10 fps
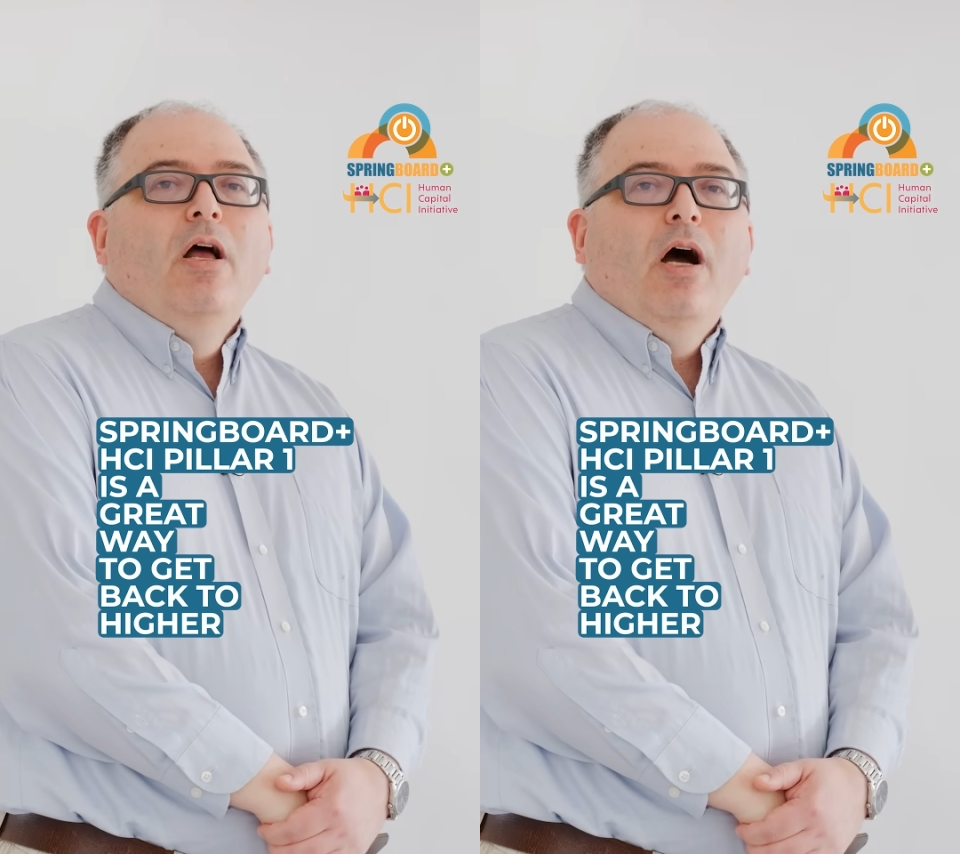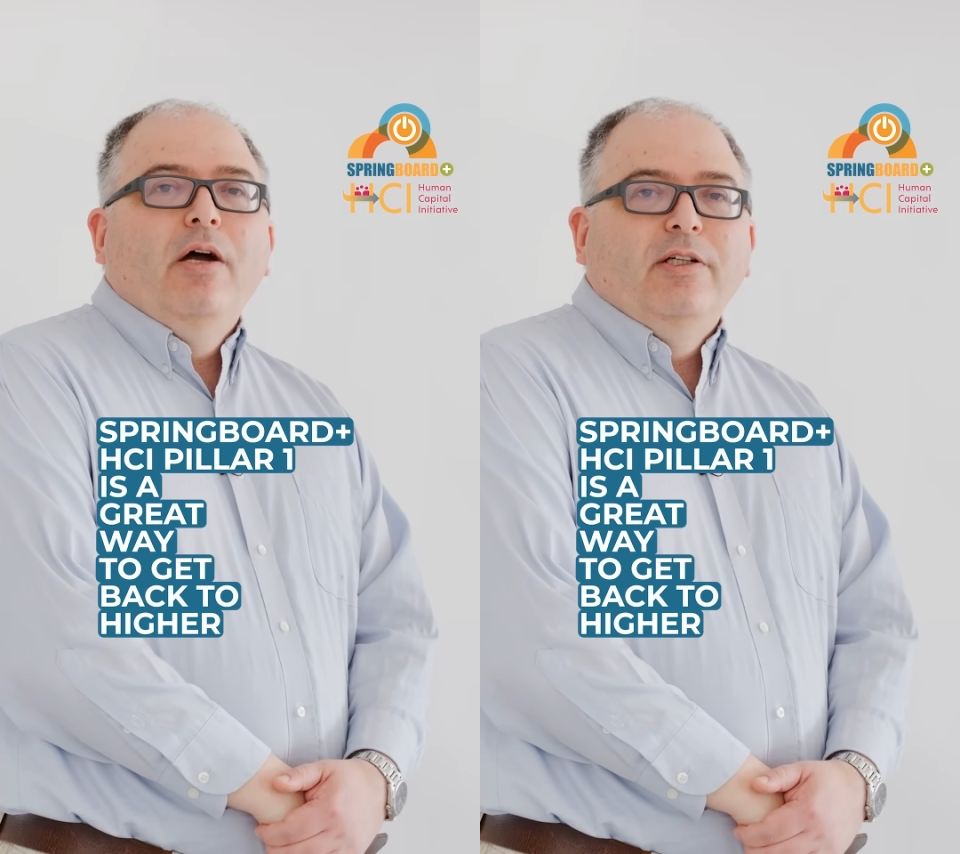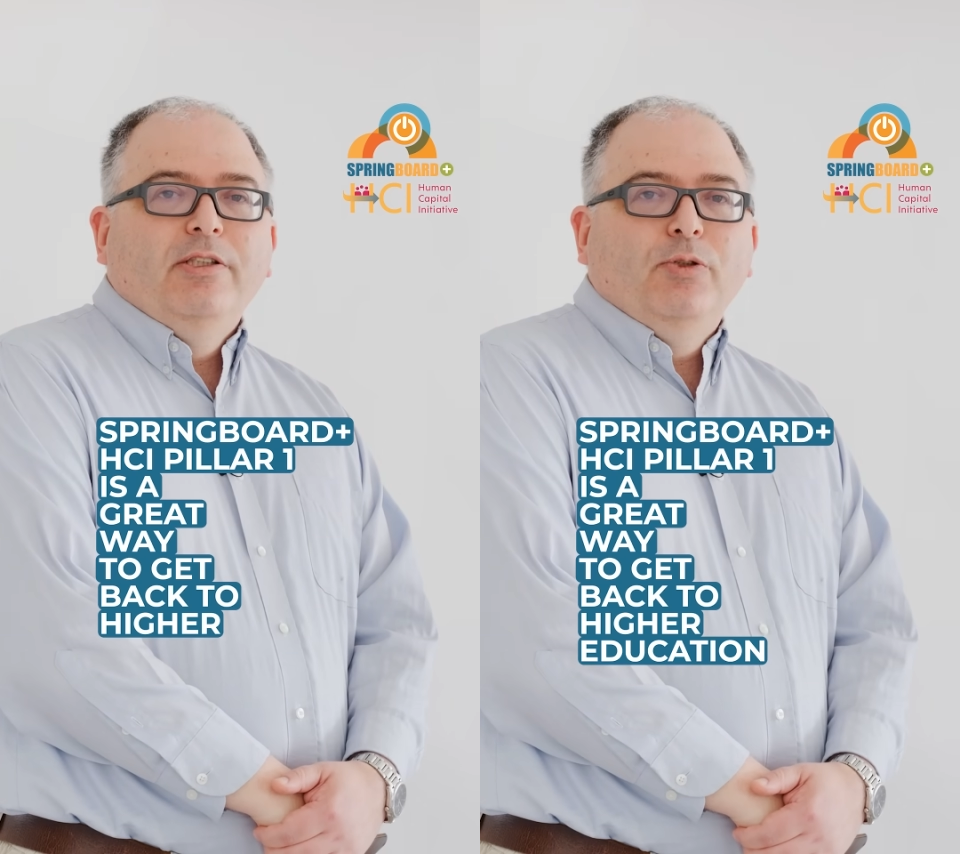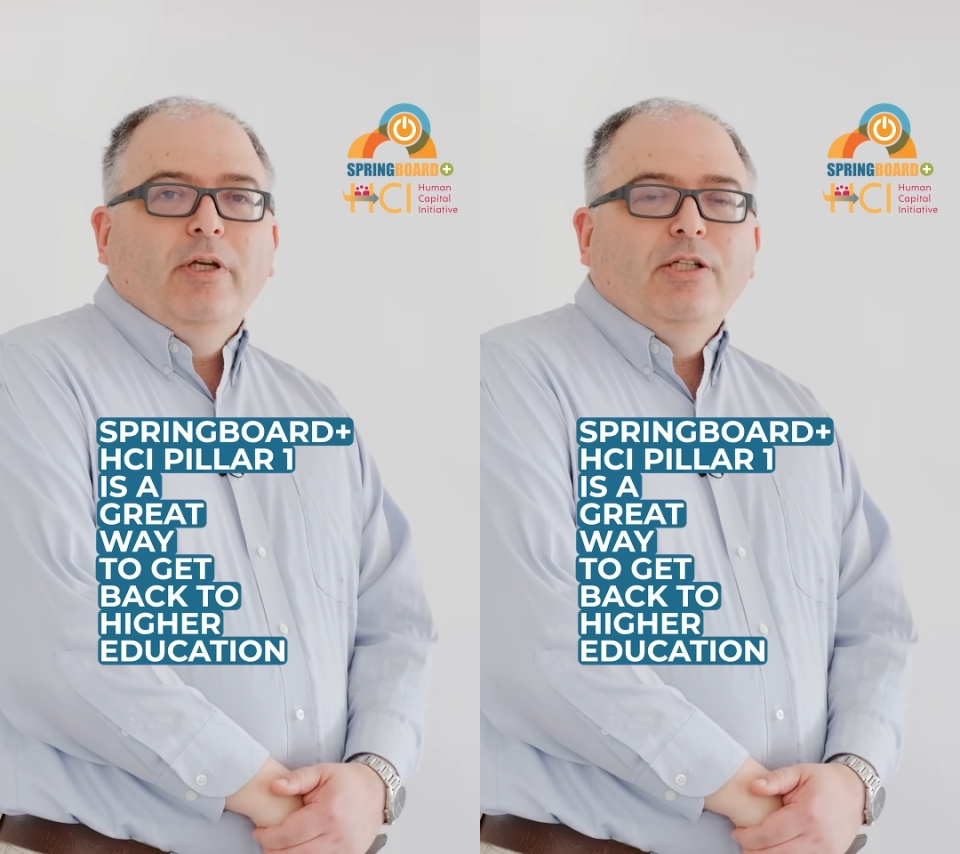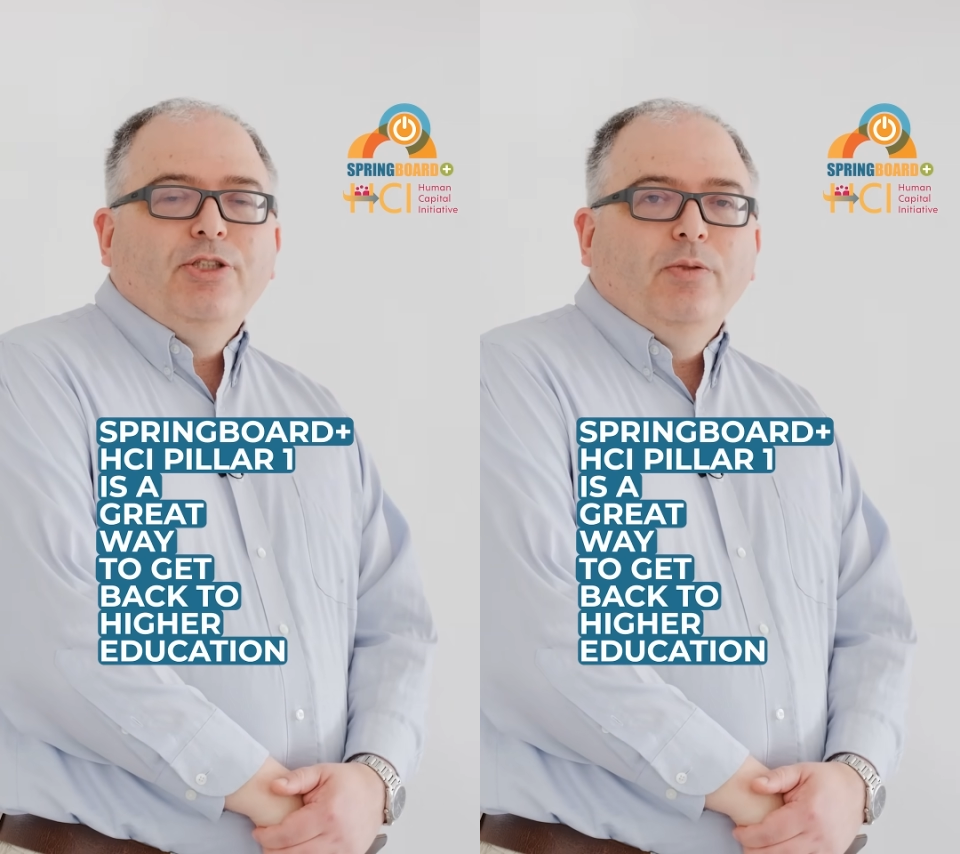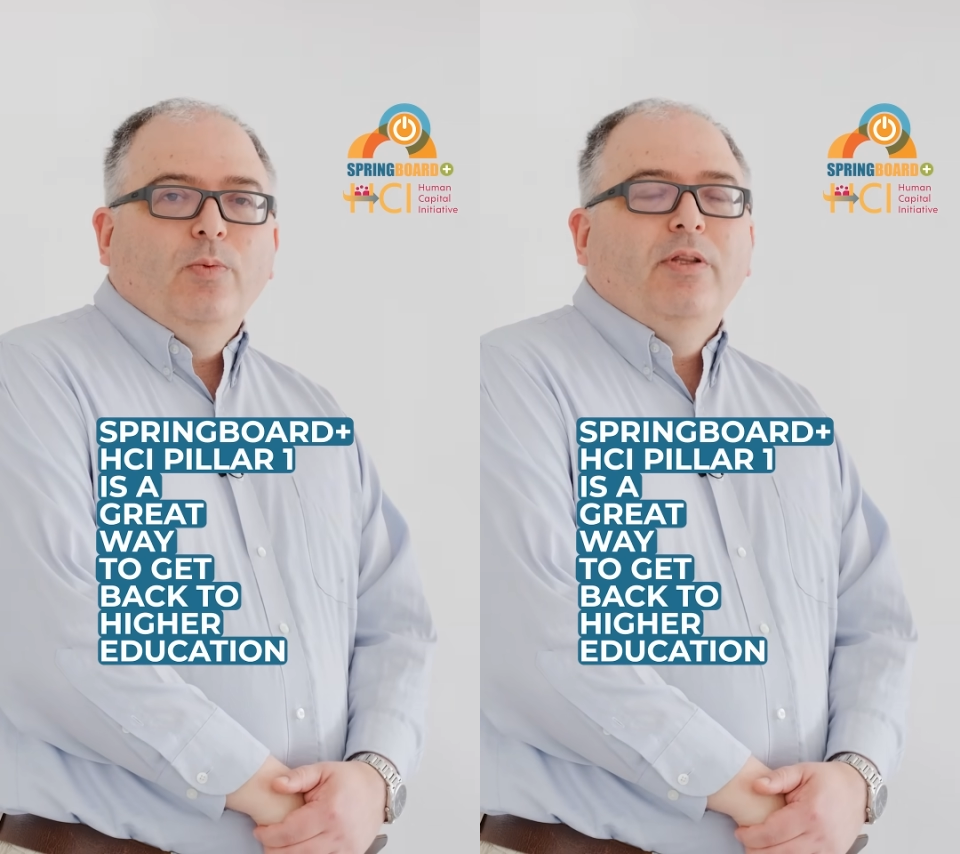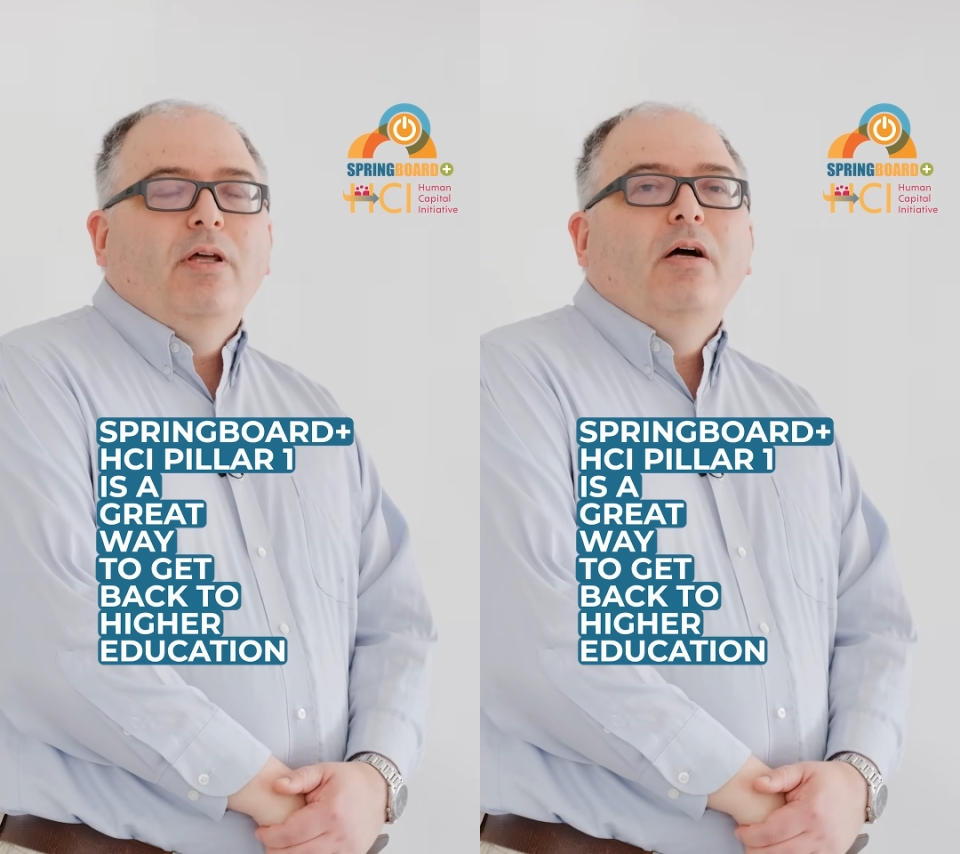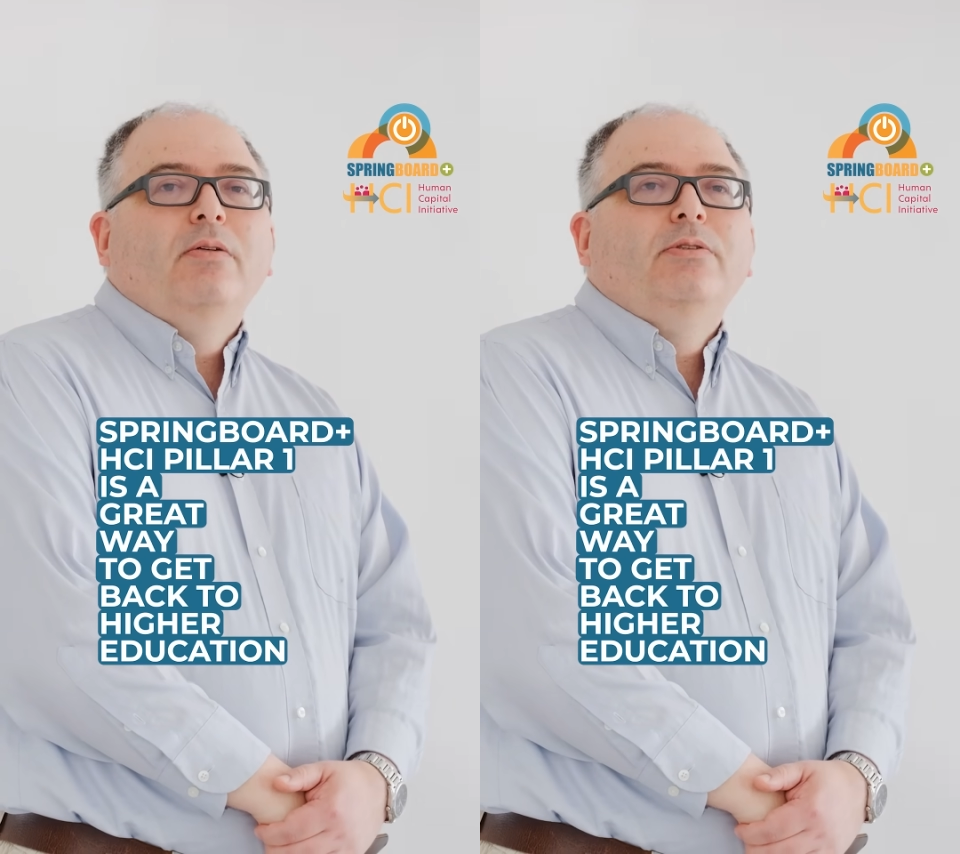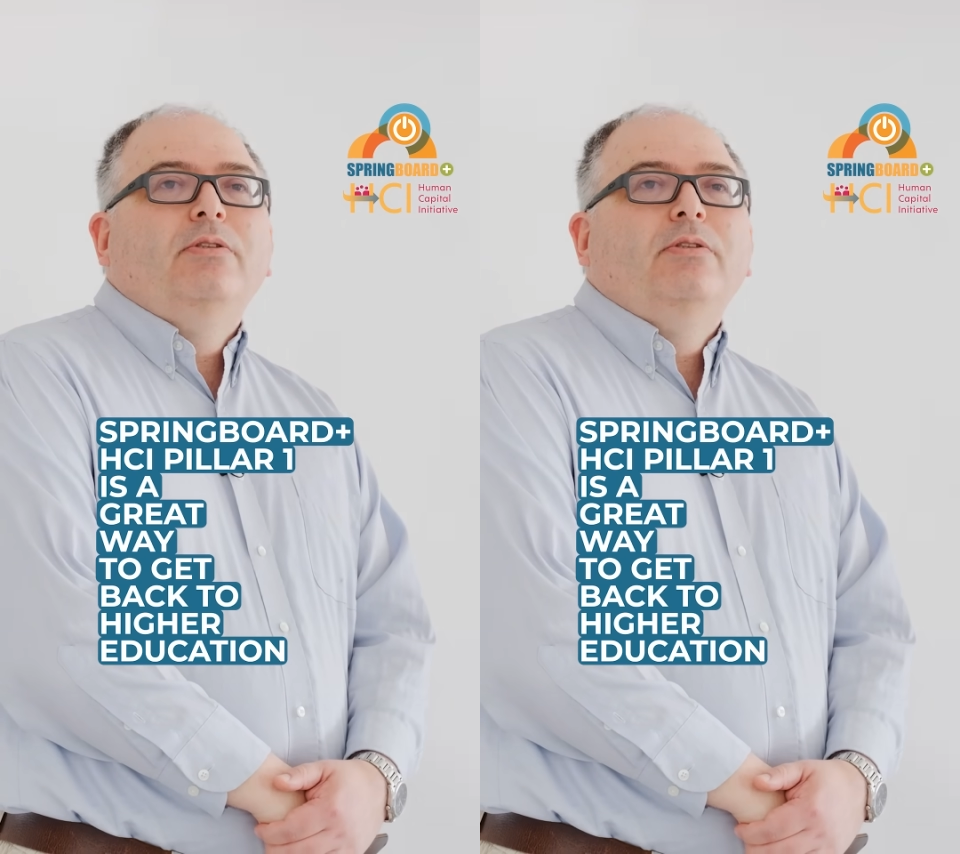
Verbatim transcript: higher education without